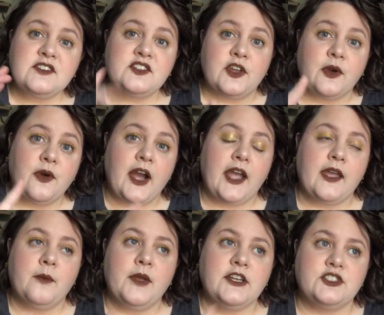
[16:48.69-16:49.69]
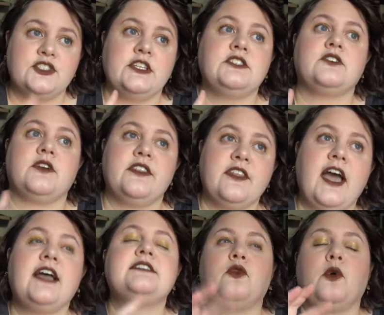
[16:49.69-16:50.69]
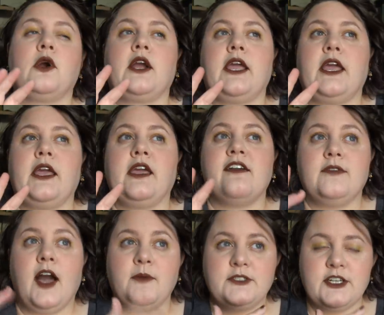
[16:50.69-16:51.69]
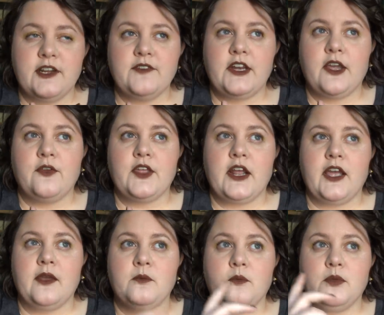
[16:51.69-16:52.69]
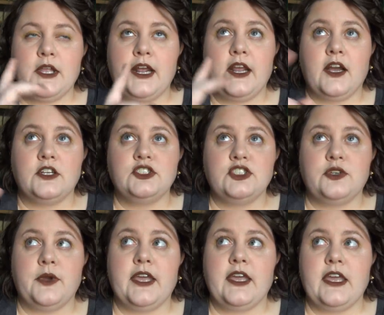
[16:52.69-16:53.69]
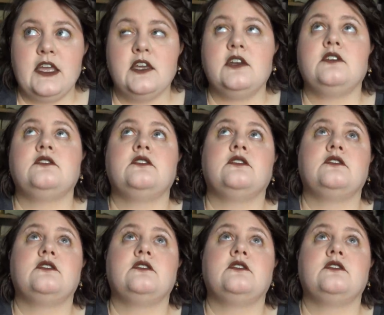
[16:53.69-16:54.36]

so I am interested to read that for a commentary video that I am planning on doing in